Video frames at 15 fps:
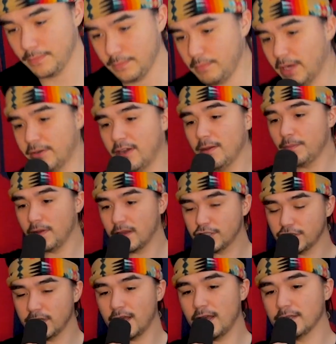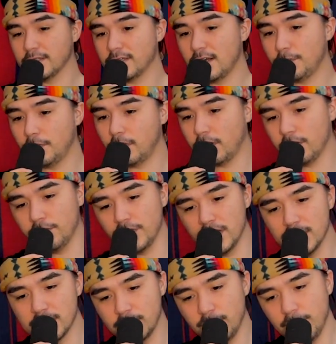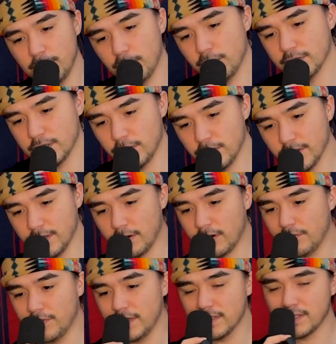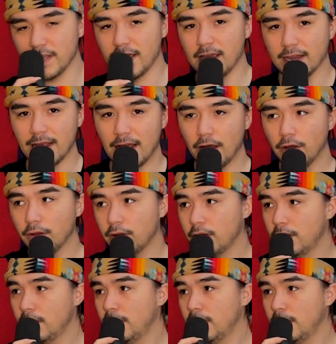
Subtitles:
My grandpa actually has a couple RVs, and we would always go in the RVs and hang out.